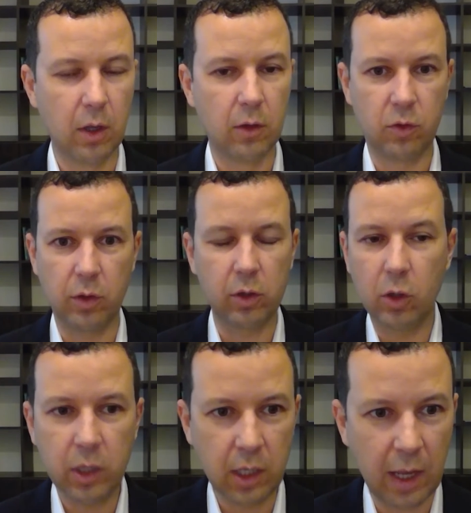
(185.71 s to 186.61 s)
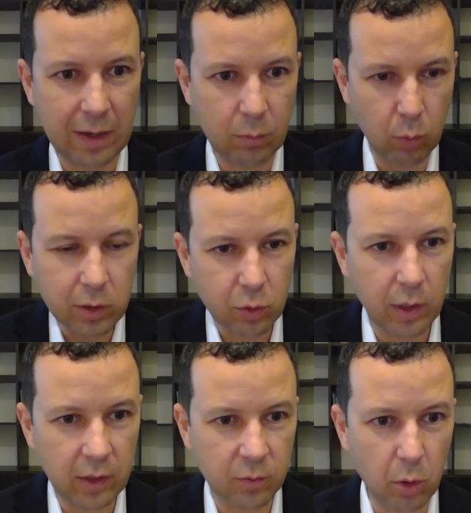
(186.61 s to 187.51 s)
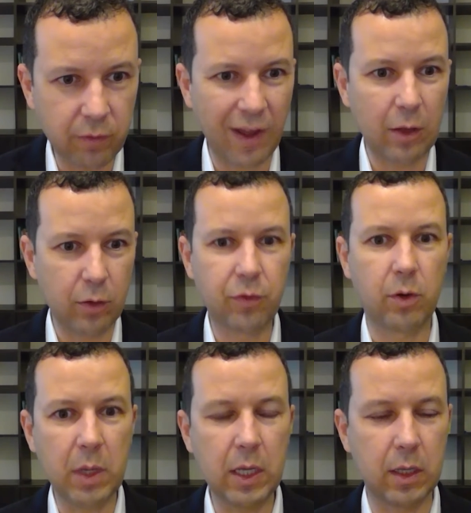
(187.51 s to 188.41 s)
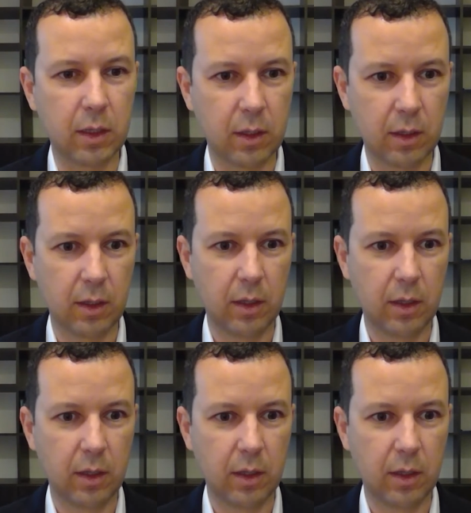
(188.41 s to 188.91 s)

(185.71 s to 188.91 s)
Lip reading: So they're looking at what creates more value for me.